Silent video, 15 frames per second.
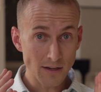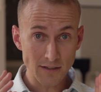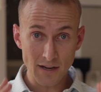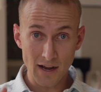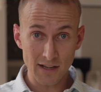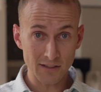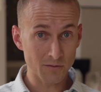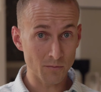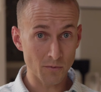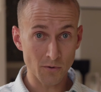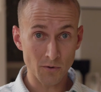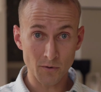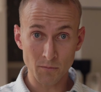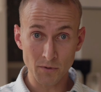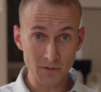
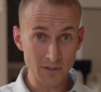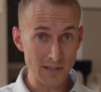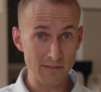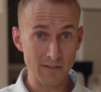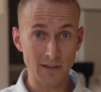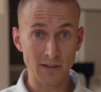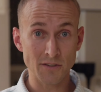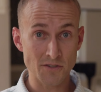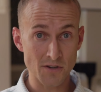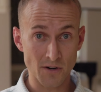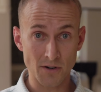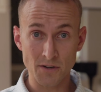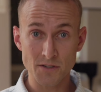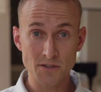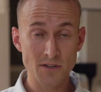gospel believing
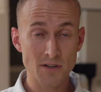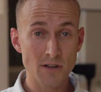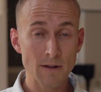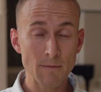church.